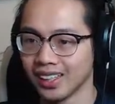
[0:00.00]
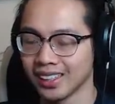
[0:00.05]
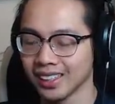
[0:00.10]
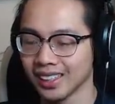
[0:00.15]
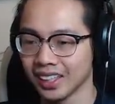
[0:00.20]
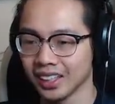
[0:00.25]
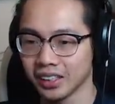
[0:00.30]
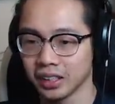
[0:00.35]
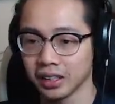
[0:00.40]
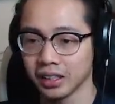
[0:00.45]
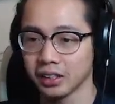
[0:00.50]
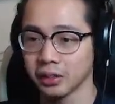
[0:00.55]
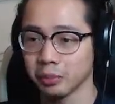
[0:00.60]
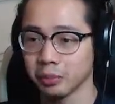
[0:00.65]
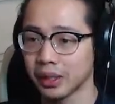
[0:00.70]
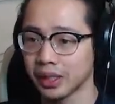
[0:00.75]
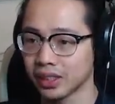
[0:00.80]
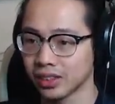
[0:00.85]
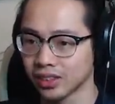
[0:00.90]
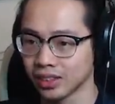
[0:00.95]
look at all the little
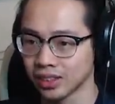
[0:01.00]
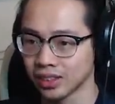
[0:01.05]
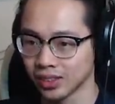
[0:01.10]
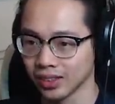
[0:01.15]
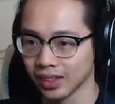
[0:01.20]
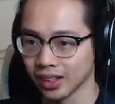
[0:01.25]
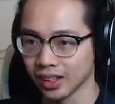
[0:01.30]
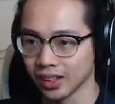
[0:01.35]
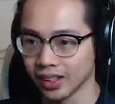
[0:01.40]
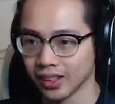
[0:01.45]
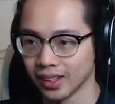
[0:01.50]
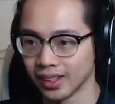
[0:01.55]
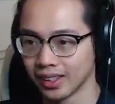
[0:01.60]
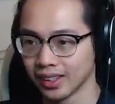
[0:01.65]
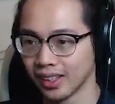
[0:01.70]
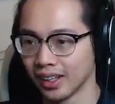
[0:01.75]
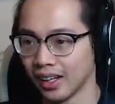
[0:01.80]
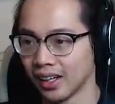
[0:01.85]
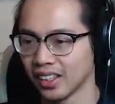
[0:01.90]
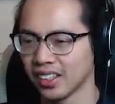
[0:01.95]
Pikachu's though.
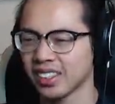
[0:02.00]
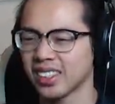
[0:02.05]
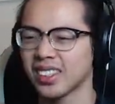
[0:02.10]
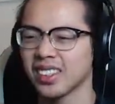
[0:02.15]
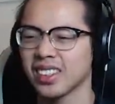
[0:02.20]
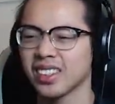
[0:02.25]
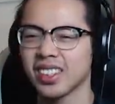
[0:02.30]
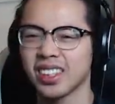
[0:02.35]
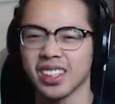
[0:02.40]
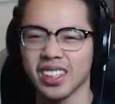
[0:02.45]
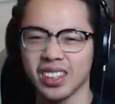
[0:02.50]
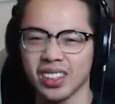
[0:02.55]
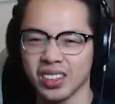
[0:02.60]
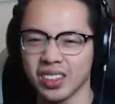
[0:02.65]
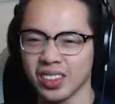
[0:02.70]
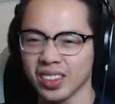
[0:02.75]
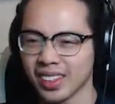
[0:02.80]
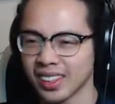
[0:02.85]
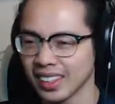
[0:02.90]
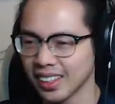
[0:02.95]
Oh, they're so cute.
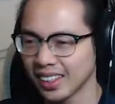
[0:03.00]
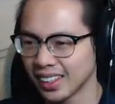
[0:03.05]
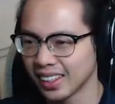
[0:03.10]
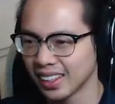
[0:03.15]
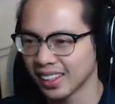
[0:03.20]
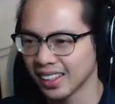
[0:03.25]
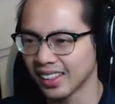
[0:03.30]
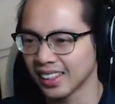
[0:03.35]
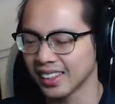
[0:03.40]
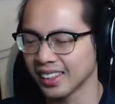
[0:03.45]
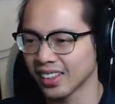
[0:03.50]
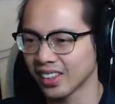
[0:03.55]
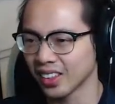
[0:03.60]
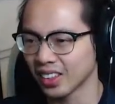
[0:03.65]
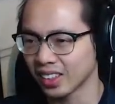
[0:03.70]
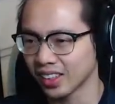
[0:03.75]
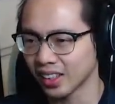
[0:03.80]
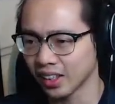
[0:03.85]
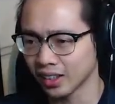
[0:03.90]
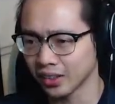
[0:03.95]
They're
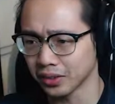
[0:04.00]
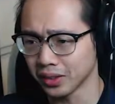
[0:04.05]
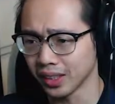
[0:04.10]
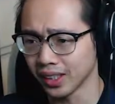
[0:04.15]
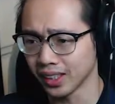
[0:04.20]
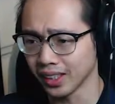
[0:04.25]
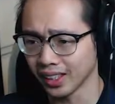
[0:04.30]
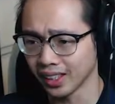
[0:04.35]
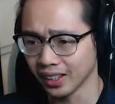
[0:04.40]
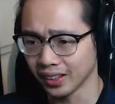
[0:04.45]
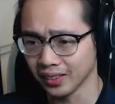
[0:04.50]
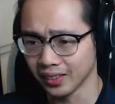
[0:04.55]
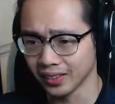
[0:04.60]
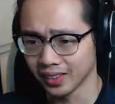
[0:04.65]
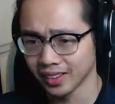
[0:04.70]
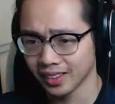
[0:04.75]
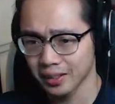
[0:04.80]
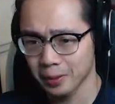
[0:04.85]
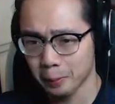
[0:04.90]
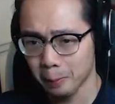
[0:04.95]
so cute. Look at them.
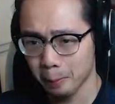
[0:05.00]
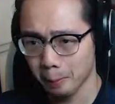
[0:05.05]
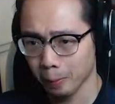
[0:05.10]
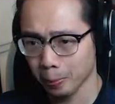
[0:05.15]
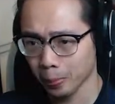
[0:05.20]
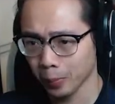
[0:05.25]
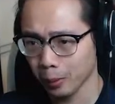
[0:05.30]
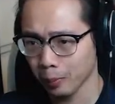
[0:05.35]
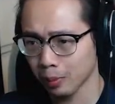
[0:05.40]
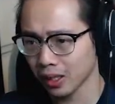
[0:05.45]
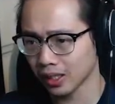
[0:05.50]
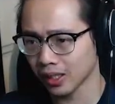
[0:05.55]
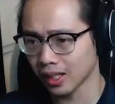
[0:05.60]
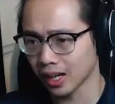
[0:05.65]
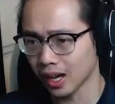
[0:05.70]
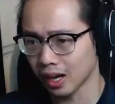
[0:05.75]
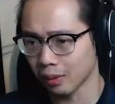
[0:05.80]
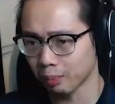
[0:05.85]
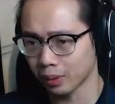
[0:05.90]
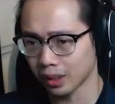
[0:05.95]
Pika,